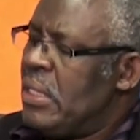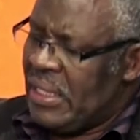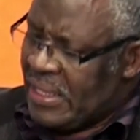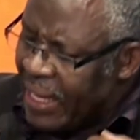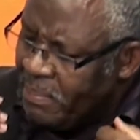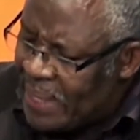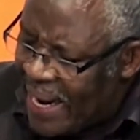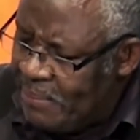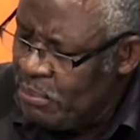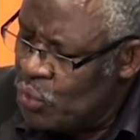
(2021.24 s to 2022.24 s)

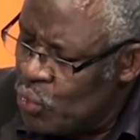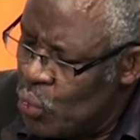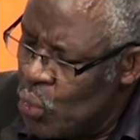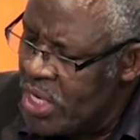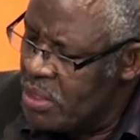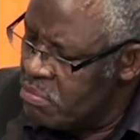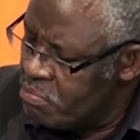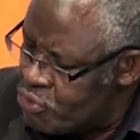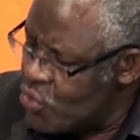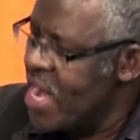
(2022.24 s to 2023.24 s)
Sometimes we
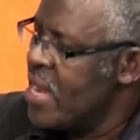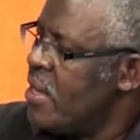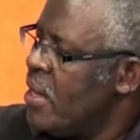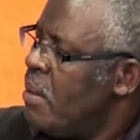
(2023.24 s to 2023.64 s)
pray,